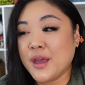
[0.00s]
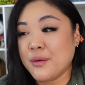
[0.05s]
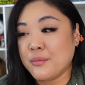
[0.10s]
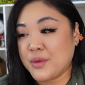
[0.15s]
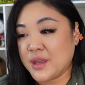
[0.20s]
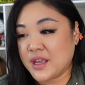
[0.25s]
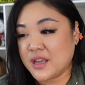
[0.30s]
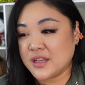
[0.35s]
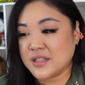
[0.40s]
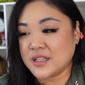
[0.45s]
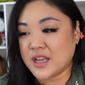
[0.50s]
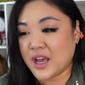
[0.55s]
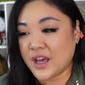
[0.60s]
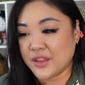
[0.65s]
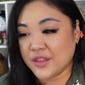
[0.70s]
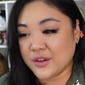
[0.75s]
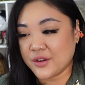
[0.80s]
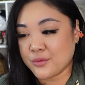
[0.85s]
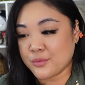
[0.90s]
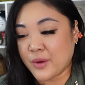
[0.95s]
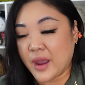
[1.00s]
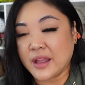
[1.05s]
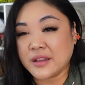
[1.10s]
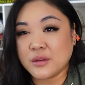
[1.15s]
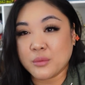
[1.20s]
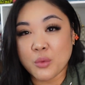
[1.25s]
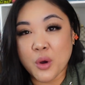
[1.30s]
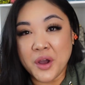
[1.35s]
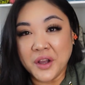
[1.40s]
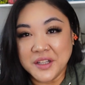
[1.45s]
because other
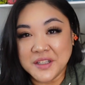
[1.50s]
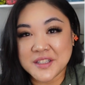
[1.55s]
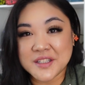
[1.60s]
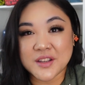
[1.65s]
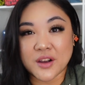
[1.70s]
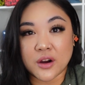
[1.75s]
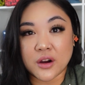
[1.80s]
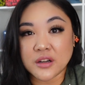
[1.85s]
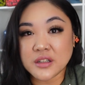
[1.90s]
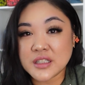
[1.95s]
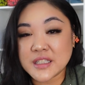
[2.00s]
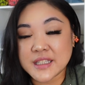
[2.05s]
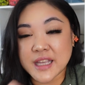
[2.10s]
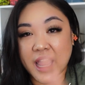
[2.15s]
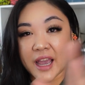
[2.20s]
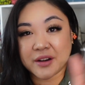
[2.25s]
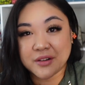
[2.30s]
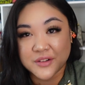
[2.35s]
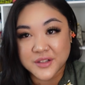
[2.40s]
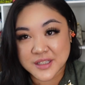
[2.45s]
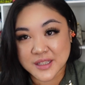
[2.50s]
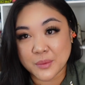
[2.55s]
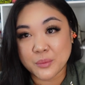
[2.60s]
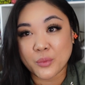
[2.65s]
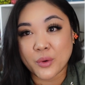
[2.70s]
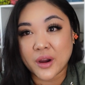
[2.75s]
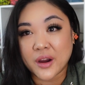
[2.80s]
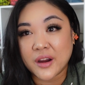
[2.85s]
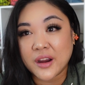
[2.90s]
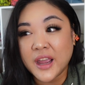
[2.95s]
random ones are scattered
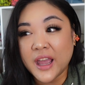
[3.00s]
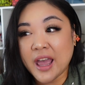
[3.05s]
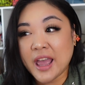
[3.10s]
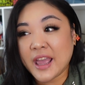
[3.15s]
somewhere.